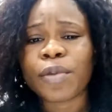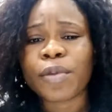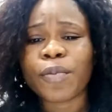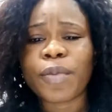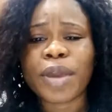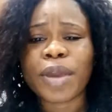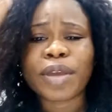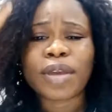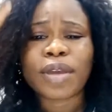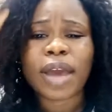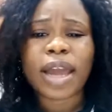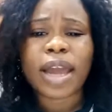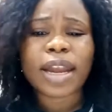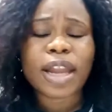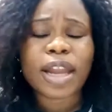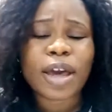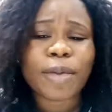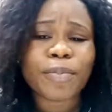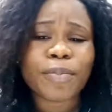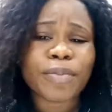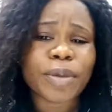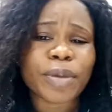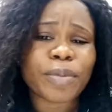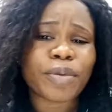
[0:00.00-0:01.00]
When you
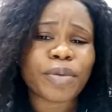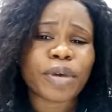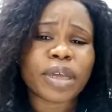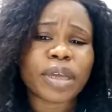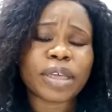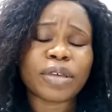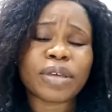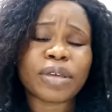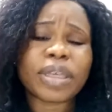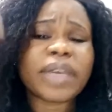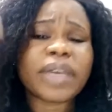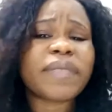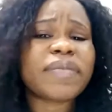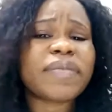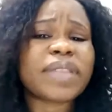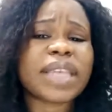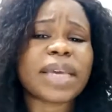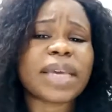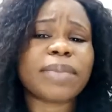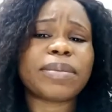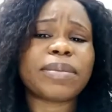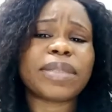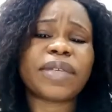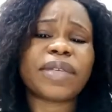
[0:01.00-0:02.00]
allow people and you give
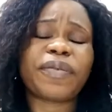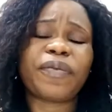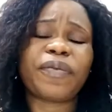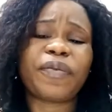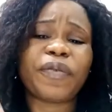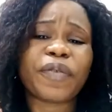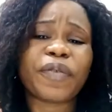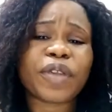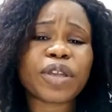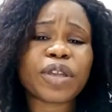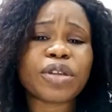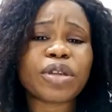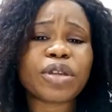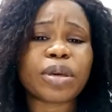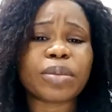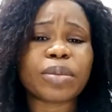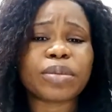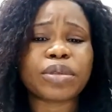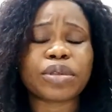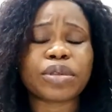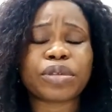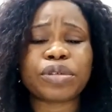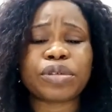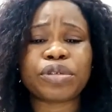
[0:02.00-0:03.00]
them the
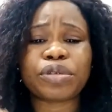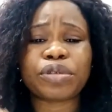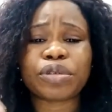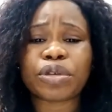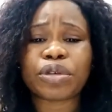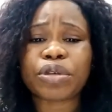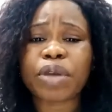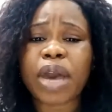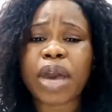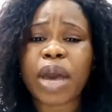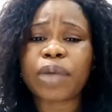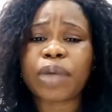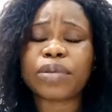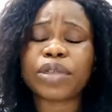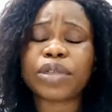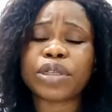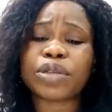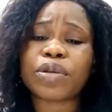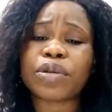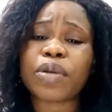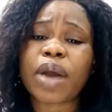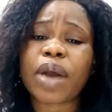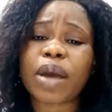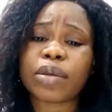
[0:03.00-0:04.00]
freedom to show you how they
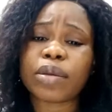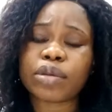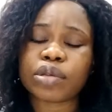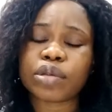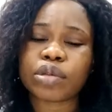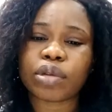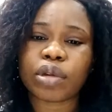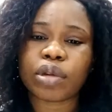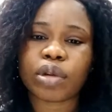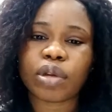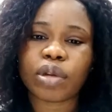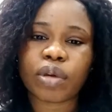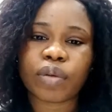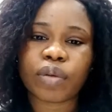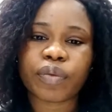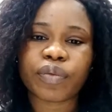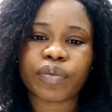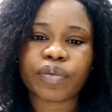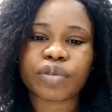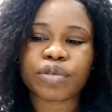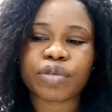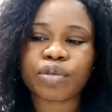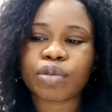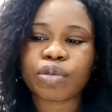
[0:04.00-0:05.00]
know how to
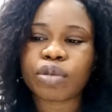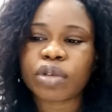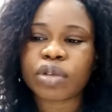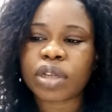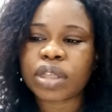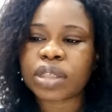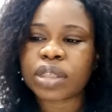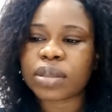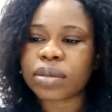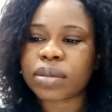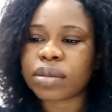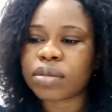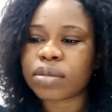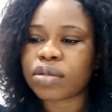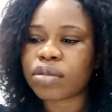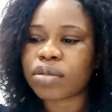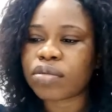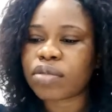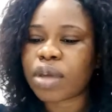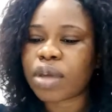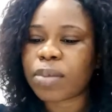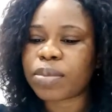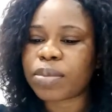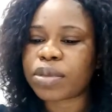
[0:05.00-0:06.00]
love, you will
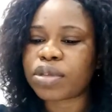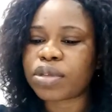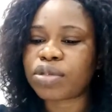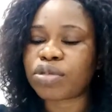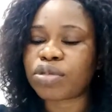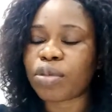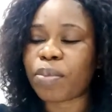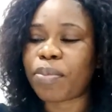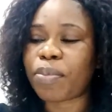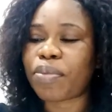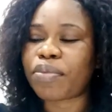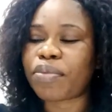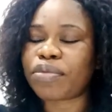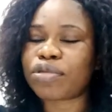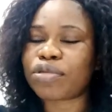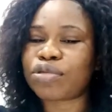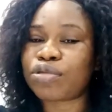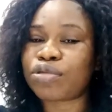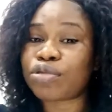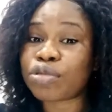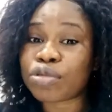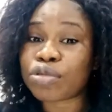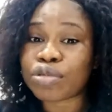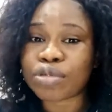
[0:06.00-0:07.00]
not be so
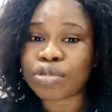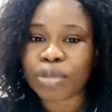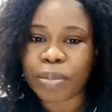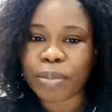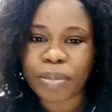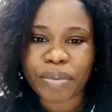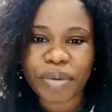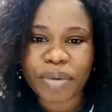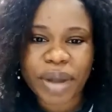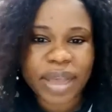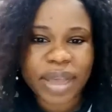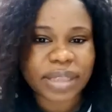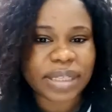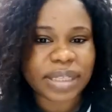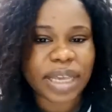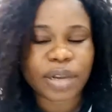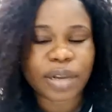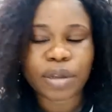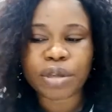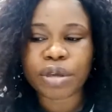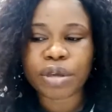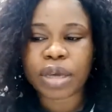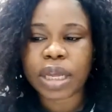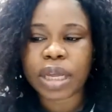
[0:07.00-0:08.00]
surprised. I
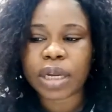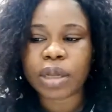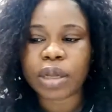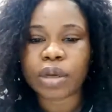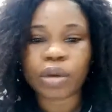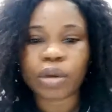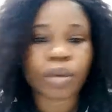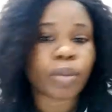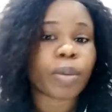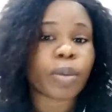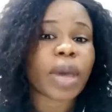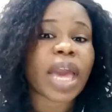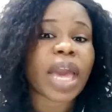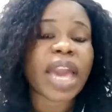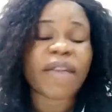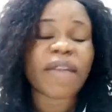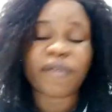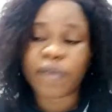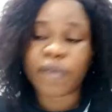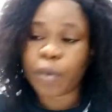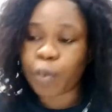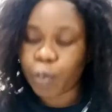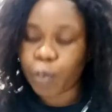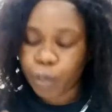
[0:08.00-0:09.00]
know you cannot know
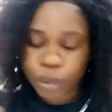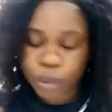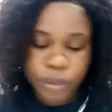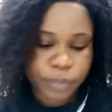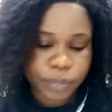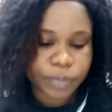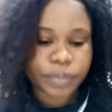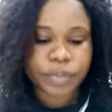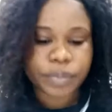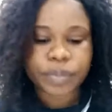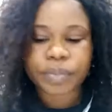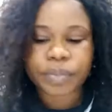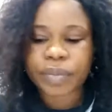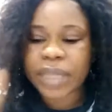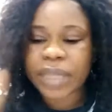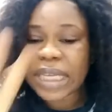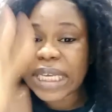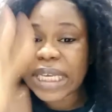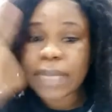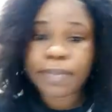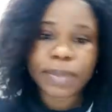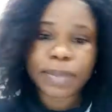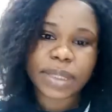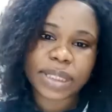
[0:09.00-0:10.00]
everyone
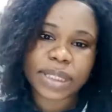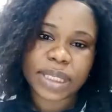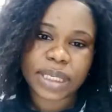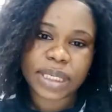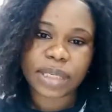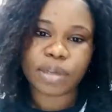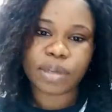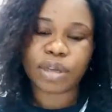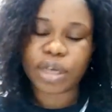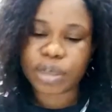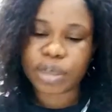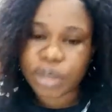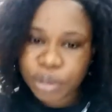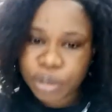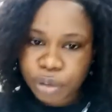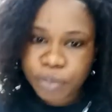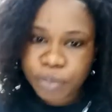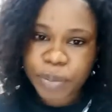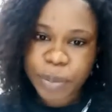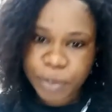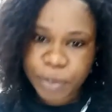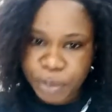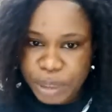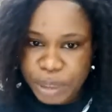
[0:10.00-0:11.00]
immediately. You cannot know
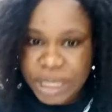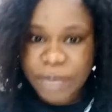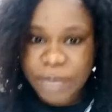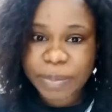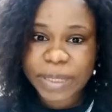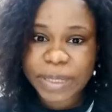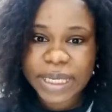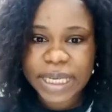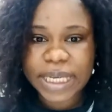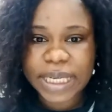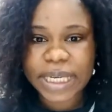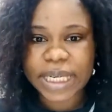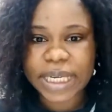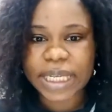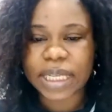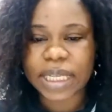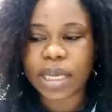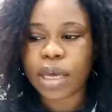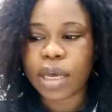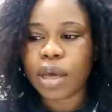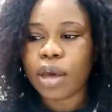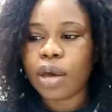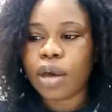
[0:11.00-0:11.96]
people immediately.